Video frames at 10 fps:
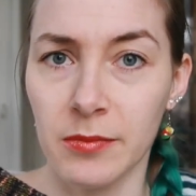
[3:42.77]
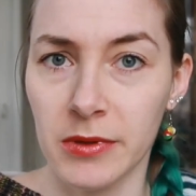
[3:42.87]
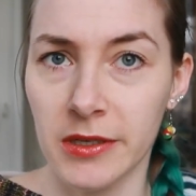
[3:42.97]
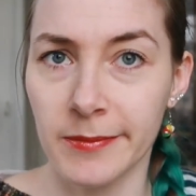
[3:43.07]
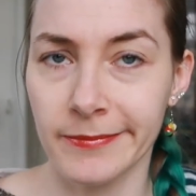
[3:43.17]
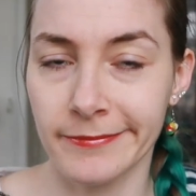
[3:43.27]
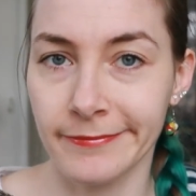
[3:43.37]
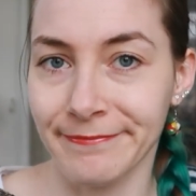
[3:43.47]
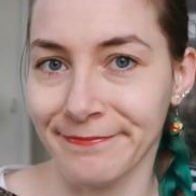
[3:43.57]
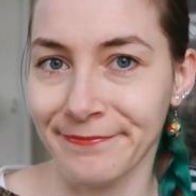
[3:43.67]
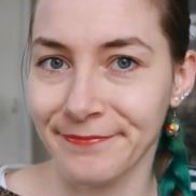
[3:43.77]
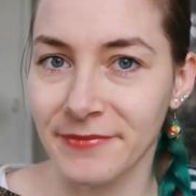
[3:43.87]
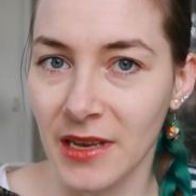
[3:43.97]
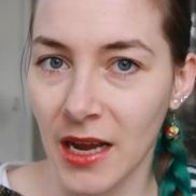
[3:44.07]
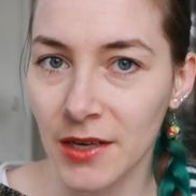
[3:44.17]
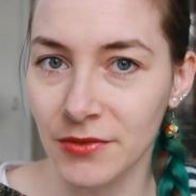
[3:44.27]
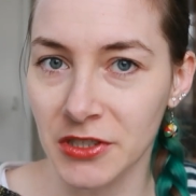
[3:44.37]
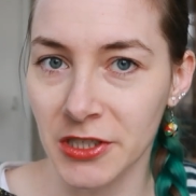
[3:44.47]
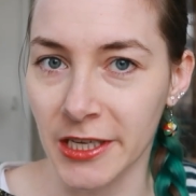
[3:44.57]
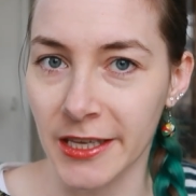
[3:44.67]
but haven't
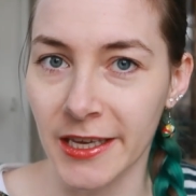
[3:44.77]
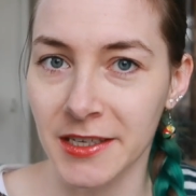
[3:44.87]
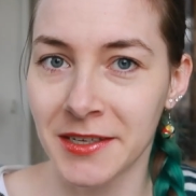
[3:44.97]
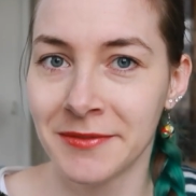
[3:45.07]
done it yet.